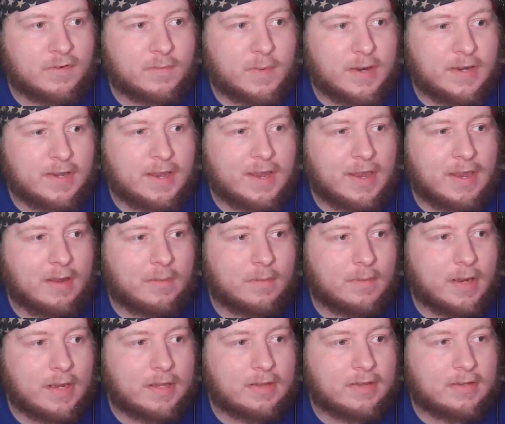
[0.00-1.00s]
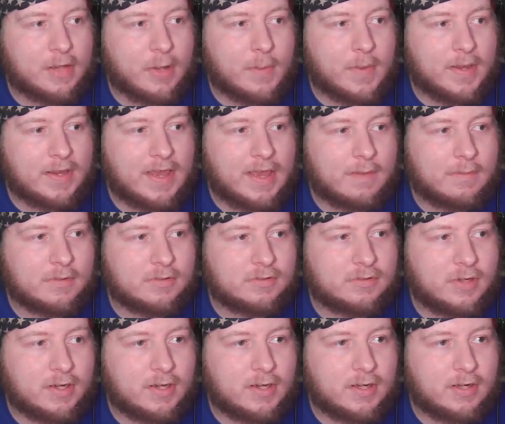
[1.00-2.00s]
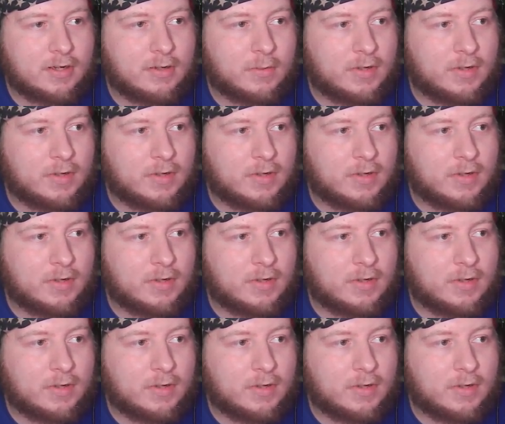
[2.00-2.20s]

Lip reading: my cam. I know my camera's right here.